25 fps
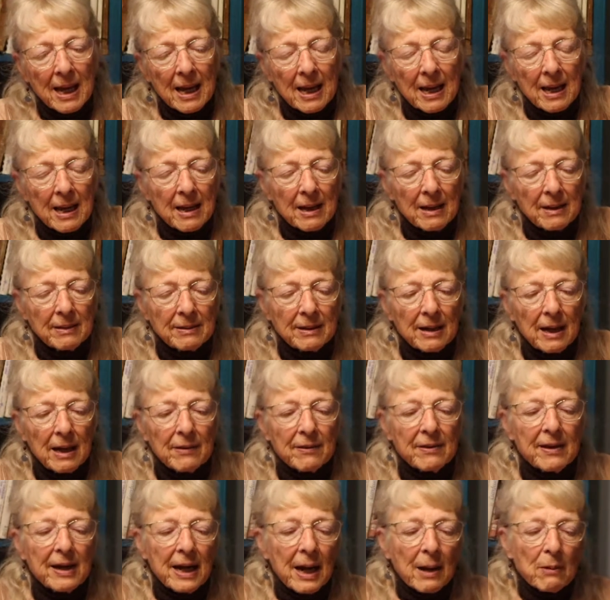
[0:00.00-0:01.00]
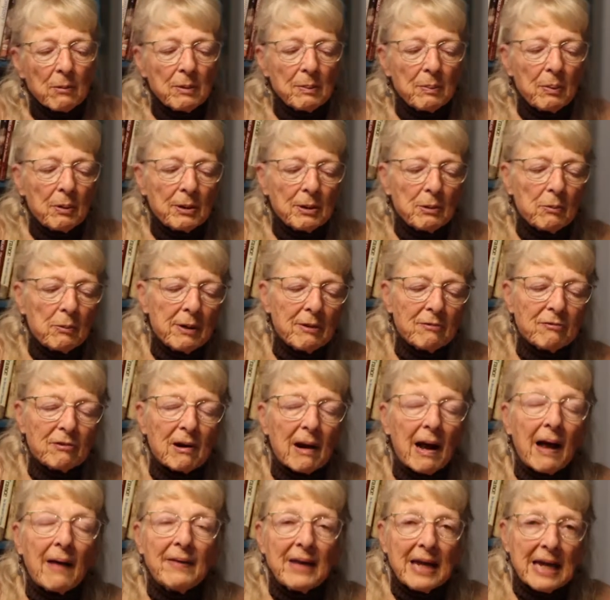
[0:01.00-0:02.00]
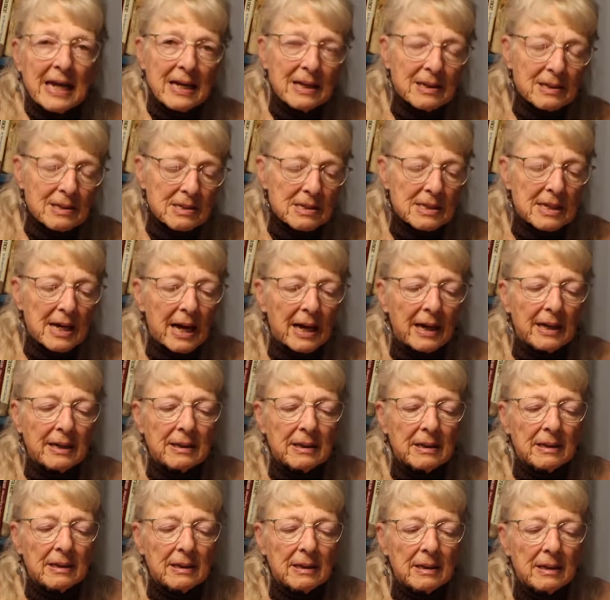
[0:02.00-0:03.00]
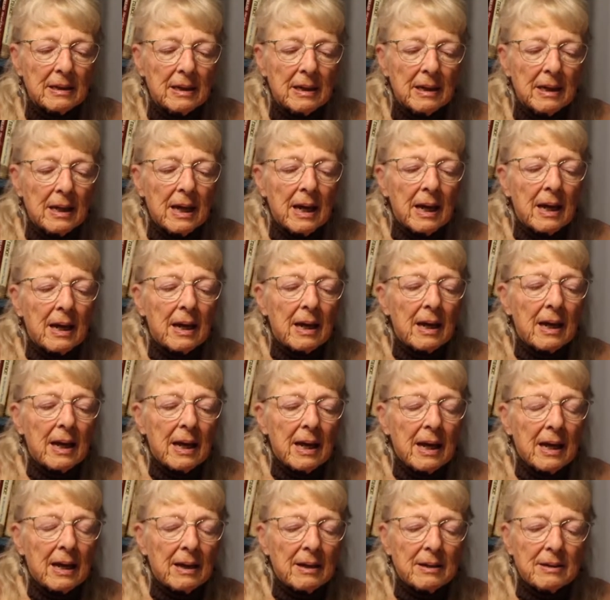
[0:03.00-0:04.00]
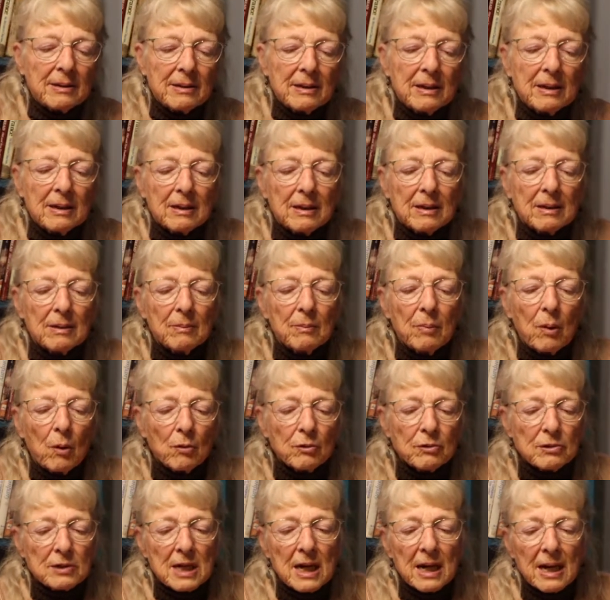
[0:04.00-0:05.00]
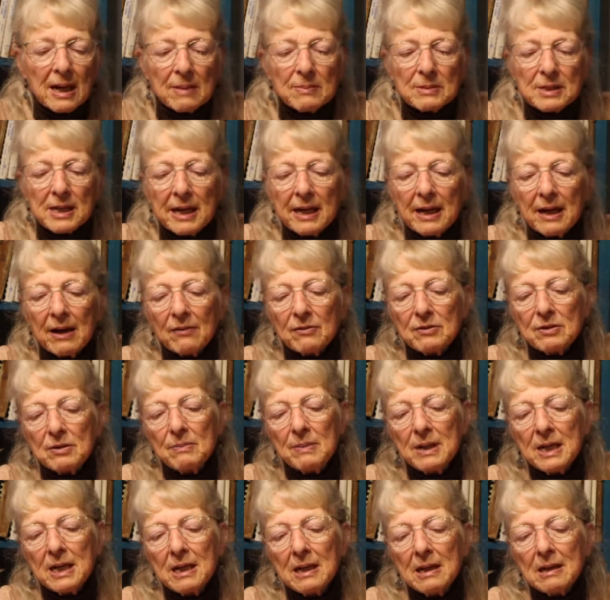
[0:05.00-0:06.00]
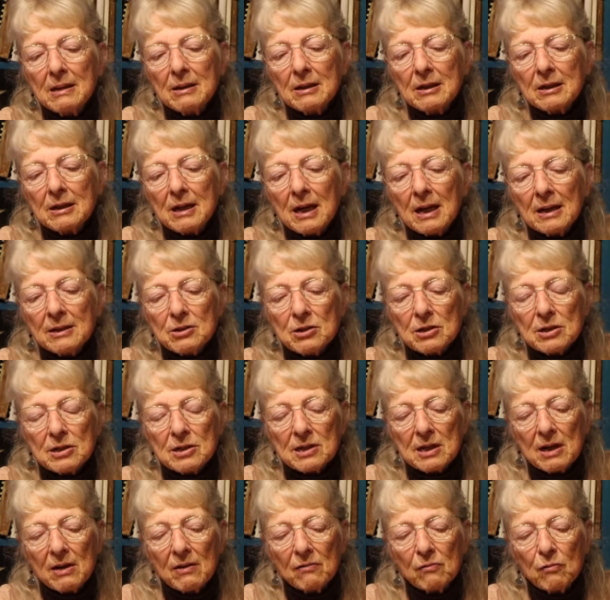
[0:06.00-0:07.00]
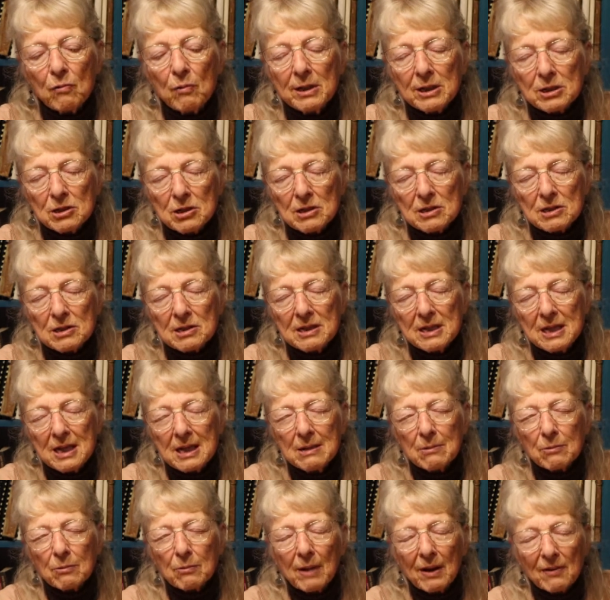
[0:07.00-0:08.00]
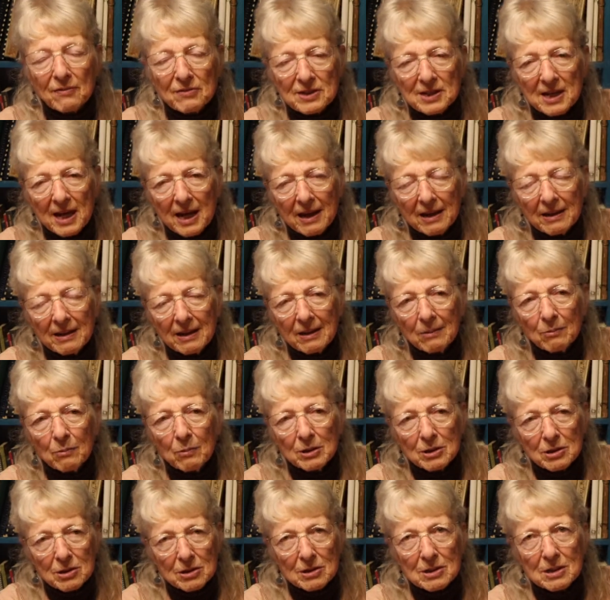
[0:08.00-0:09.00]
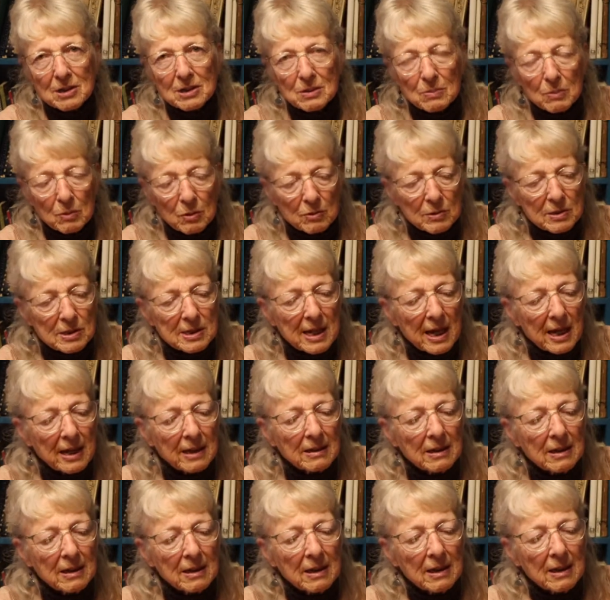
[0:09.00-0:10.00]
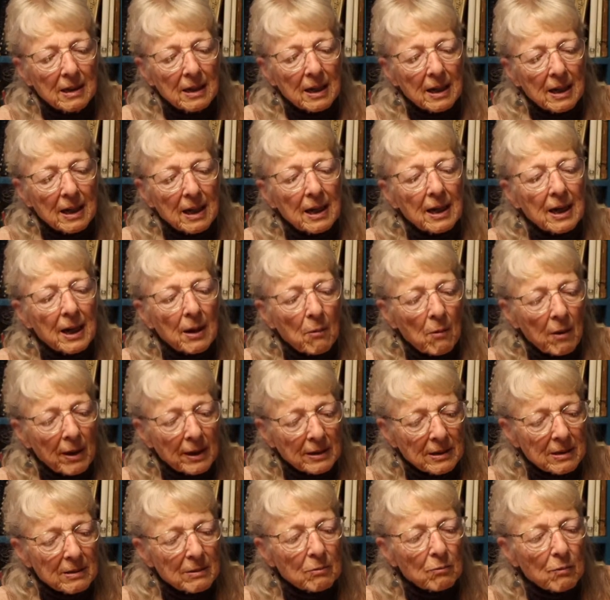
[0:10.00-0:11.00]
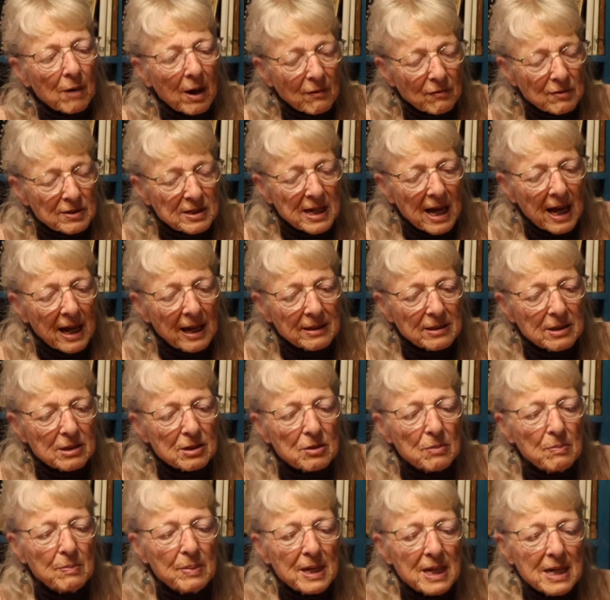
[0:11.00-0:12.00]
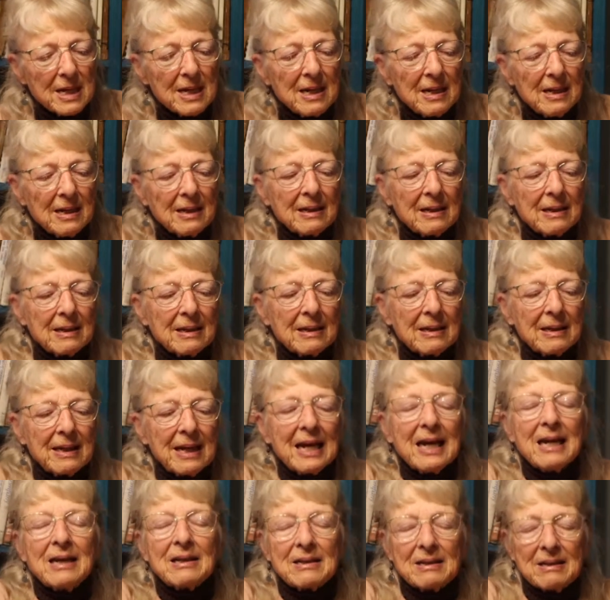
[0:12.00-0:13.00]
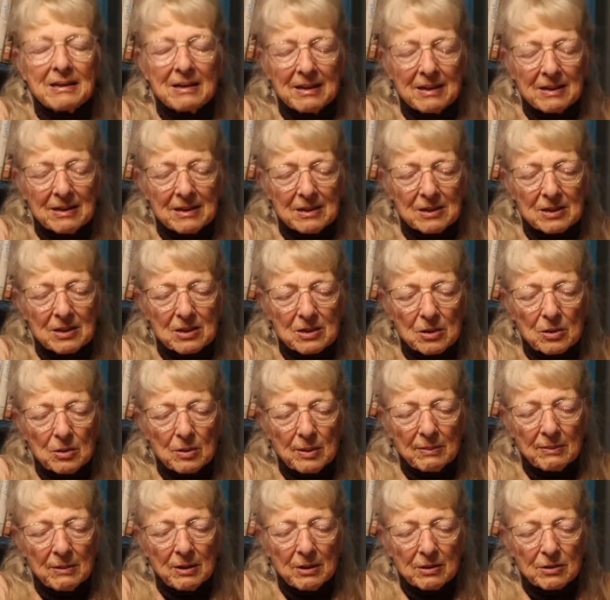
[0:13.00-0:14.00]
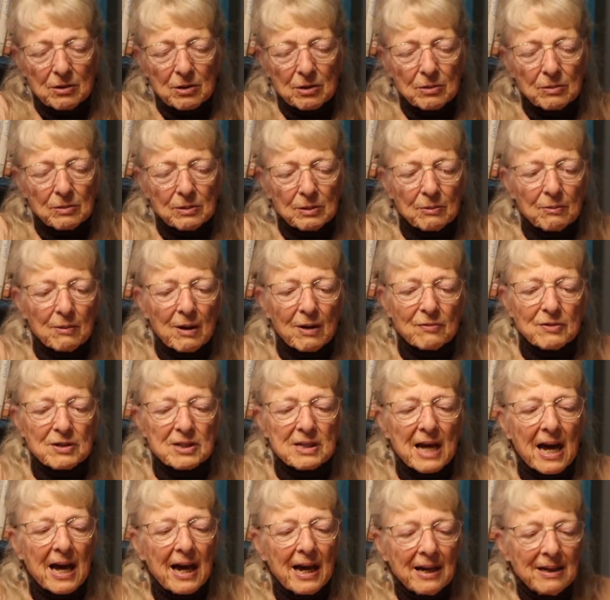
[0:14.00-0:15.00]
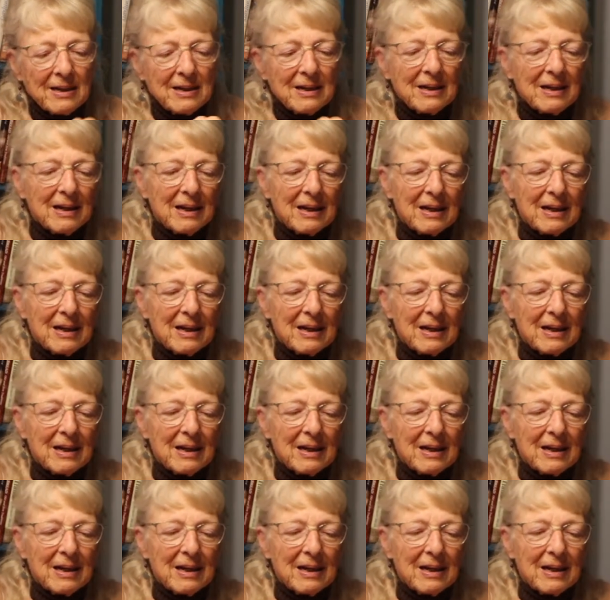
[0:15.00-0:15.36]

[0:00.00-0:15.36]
And then I would put a weaver on the inside. And both times I have to be conscious of which is the rough side and which is the smooth side. And I want the rough sides to be hidden. So I'm going to turn the rough side